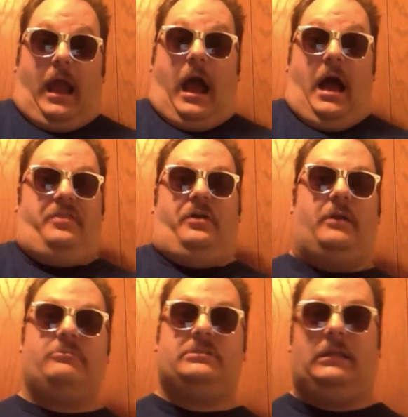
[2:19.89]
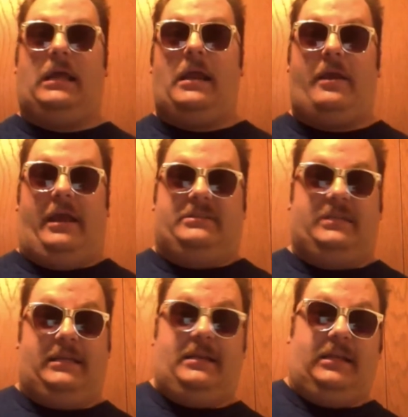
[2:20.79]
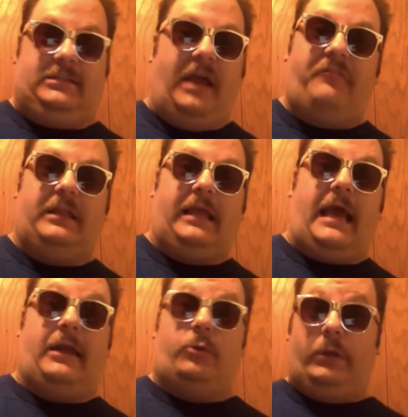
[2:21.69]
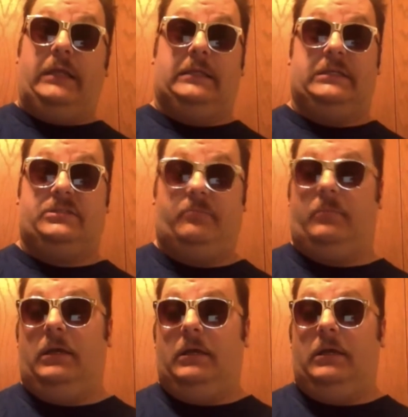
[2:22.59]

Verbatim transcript: I thought it was hilarious. It, it definitely added realism